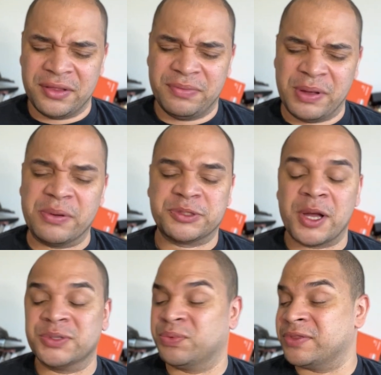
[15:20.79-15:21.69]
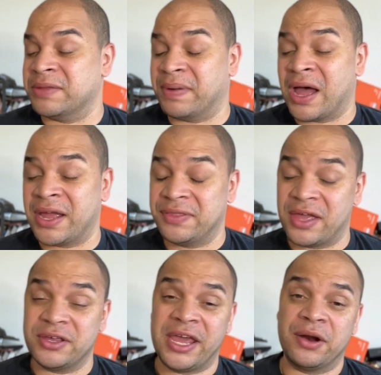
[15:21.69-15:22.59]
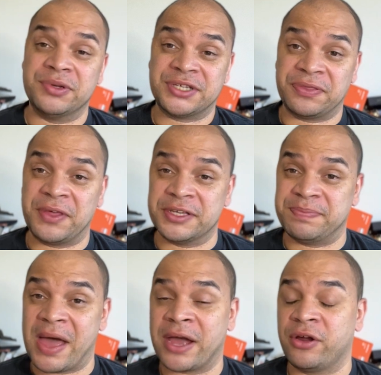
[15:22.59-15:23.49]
being responsible with what they buy, and that you can't always get things back,